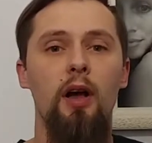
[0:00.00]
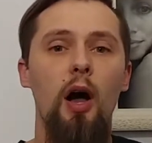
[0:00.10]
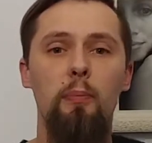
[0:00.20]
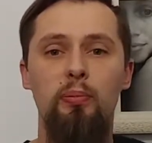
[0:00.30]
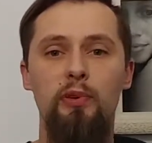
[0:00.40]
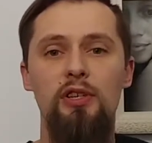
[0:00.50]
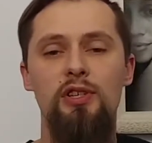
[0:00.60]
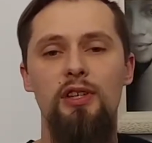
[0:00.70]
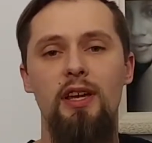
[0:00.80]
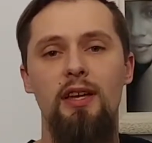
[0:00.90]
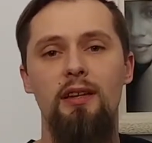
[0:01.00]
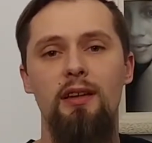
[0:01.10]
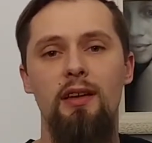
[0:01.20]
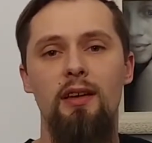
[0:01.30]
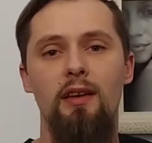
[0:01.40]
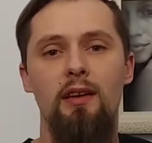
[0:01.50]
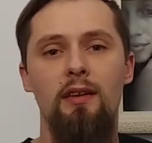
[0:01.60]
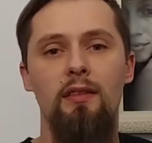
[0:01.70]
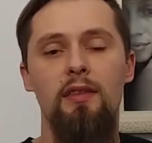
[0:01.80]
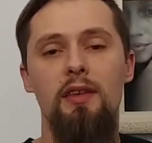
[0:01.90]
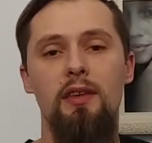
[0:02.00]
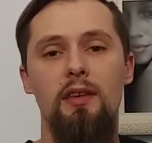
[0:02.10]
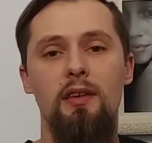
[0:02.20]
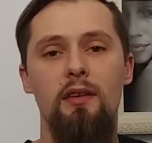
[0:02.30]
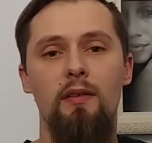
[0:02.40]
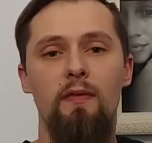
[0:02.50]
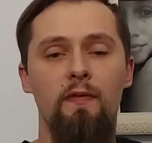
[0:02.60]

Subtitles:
appreciate the